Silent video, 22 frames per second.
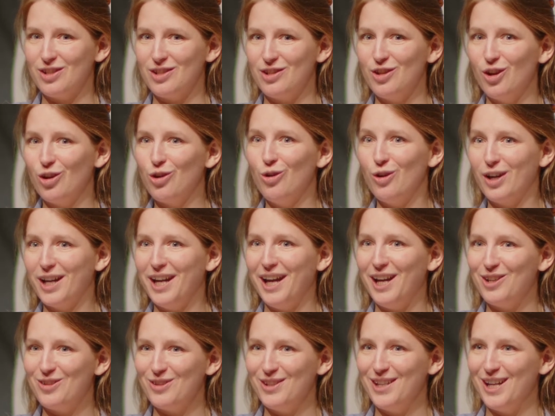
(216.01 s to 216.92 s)
It's not
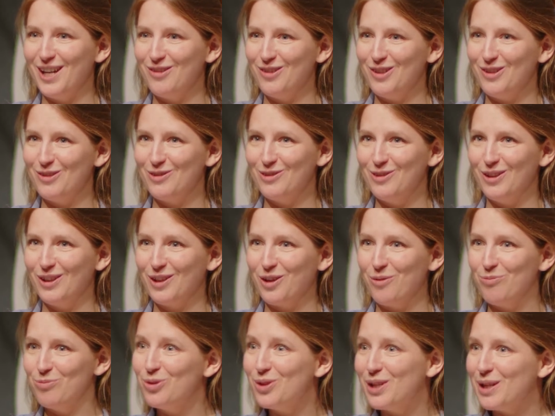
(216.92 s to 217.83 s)
okay today with the
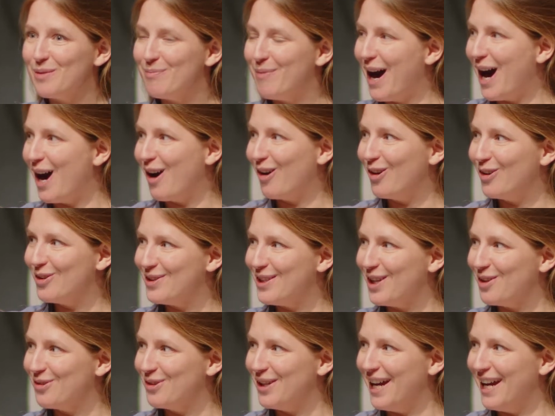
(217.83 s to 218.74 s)
computing powers
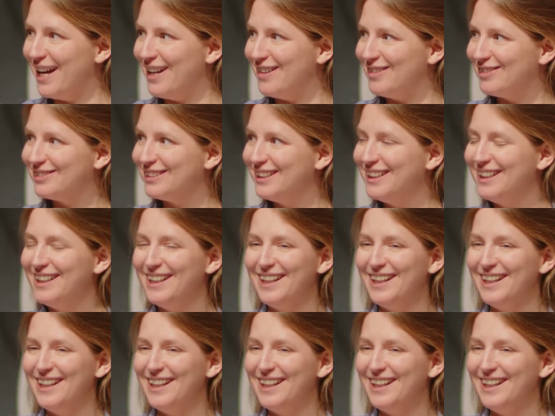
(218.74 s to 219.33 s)
that we have